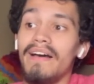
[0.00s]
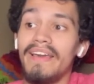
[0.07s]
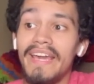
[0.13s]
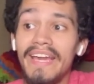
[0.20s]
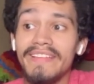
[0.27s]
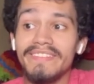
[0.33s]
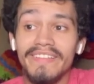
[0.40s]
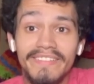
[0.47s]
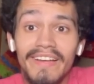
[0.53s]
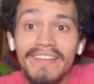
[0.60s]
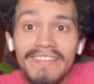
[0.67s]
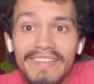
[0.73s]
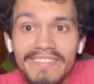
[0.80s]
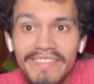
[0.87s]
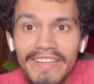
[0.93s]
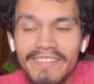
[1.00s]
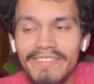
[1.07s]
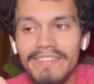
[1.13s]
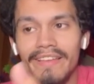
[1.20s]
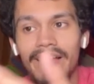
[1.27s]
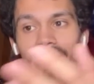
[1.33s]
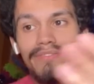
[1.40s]
Hit does
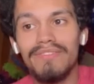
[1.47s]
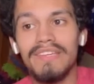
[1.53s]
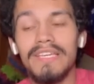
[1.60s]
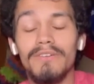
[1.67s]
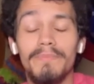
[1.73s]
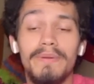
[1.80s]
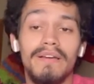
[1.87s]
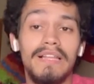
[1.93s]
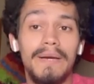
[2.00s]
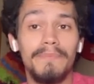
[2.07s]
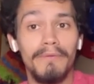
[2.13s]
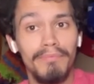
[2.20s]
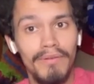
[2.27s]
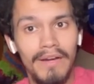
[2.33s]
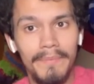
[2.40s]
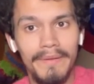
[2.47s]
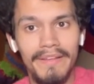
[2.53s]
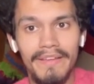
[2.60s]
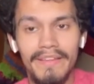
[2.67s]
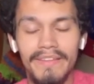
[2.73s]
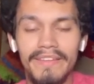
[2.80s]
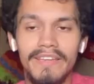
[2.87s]
exist. Obviously, he'll be a lot more
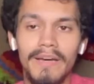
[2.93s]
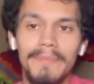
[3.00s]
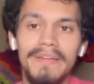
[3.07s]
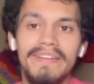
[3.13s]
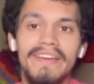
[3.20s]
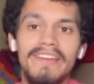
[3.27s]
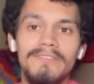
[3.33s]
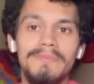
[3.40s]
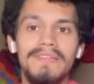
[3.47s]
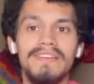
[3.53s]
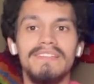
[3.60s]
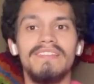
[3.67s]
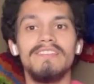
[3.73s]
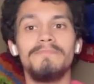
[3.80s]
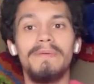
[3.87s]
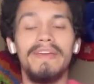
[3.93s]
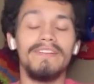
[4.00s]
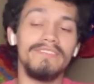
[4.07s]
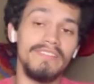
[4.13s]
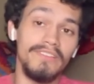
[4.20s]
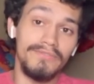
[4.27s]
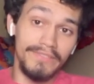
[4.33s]
prominent in the coming days because his
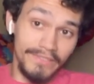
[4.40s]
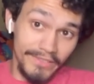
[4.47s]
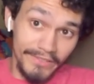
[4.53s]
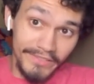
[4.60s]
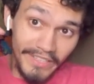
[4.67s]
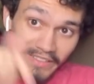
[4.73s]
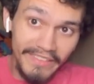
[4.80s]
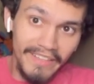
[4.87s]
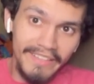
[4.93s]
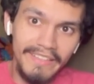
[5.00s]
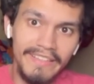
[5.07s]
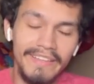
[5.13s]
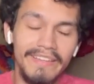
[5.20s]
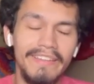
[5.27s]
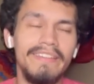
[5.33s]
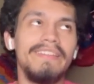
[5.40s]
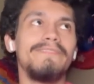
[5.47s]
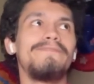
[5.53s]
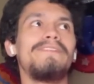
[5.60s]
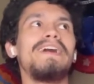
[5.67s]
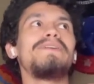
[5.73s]
banner does return tonight. And if I